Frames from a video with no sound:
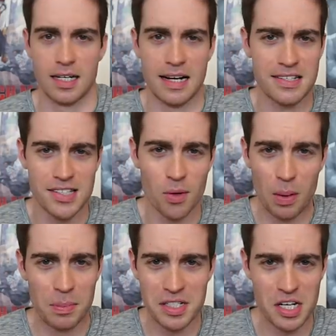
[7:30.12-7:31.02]
And some
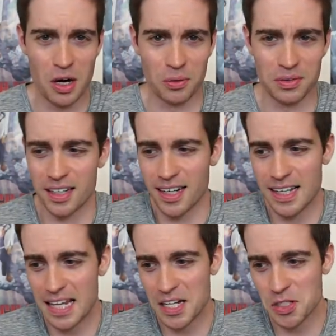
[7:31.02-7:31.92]
women don't.
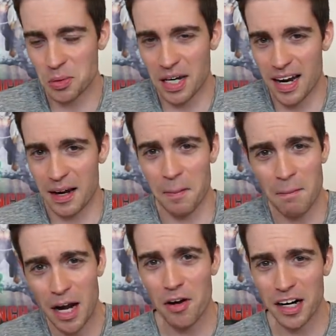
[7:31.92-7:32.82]
And that's okay.
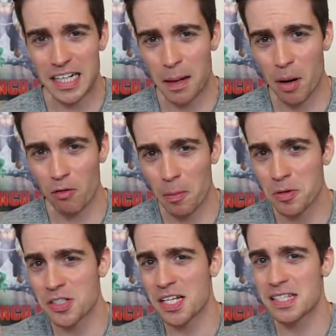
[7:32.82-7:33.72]
My Hero Academia
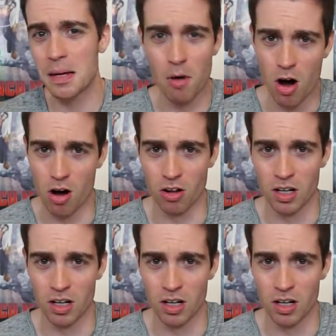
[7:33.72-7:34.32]
represents them all.